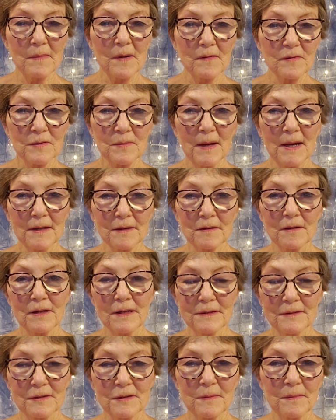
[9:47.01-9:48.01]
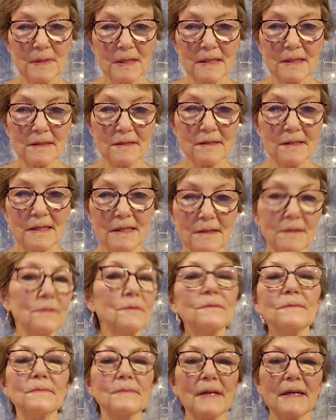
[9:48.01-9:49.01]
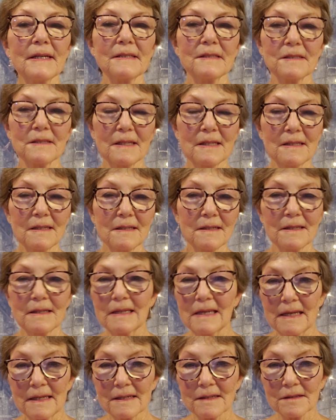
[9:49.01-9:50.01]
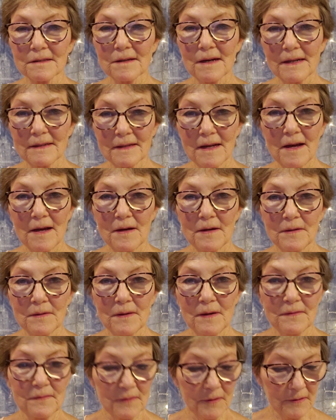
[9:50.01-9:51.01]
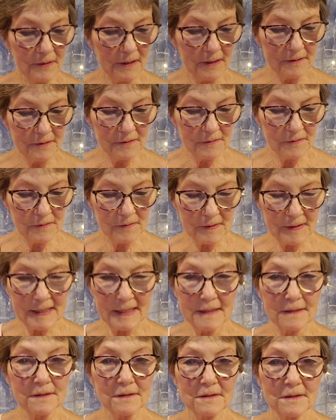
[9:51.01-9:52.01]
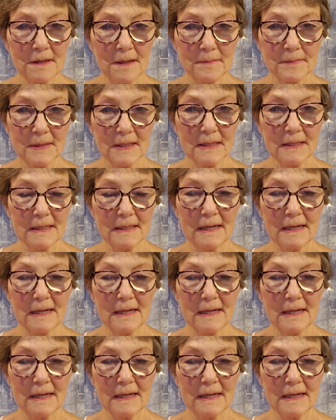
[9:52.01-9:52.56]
I was about to close the biggest deal they'd seen in a year, I know, over $100,000 or something.